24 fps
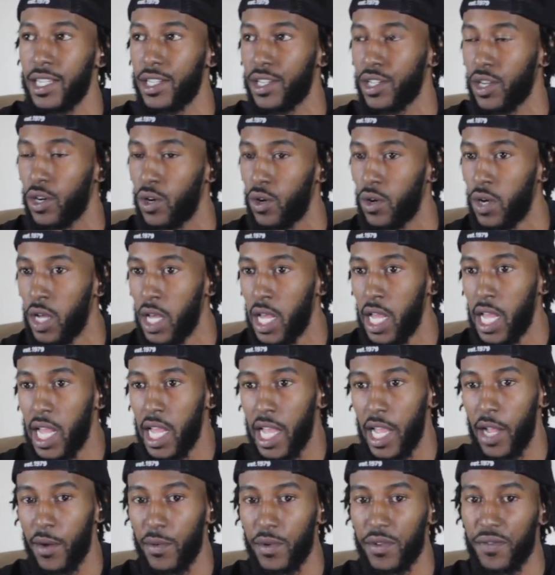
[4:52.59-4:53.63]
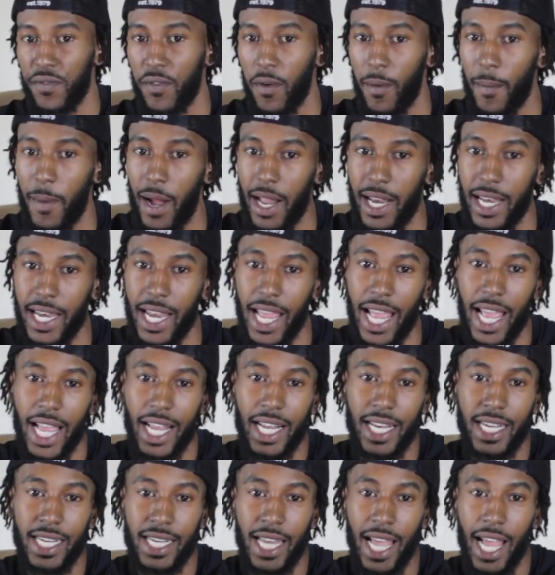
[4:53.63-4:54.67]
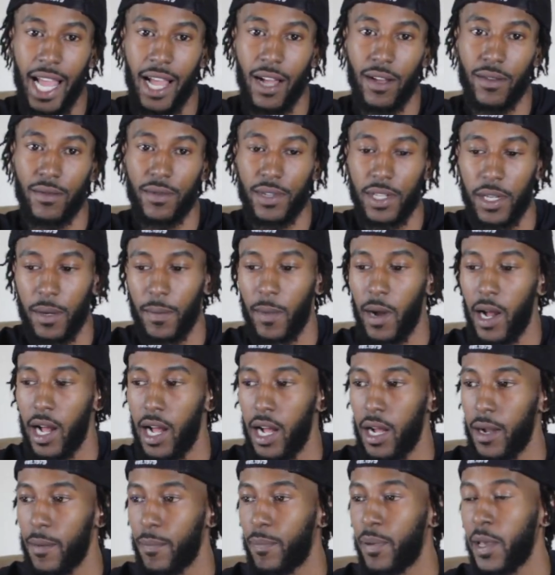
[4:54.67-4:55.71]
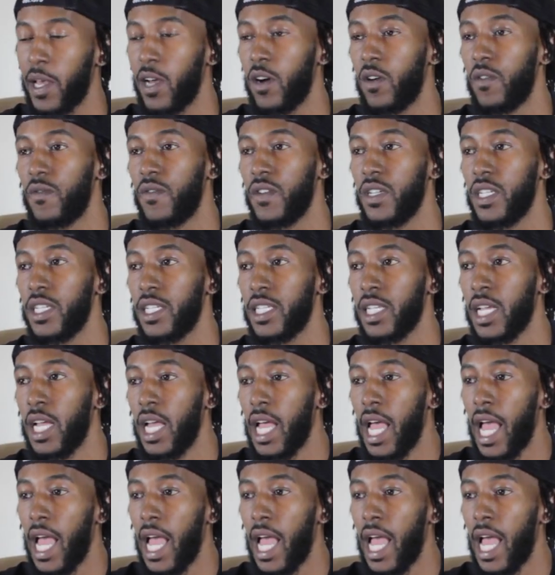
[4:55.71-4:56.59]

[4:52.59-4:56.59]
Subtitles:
So it was from my neck down to my pelvis.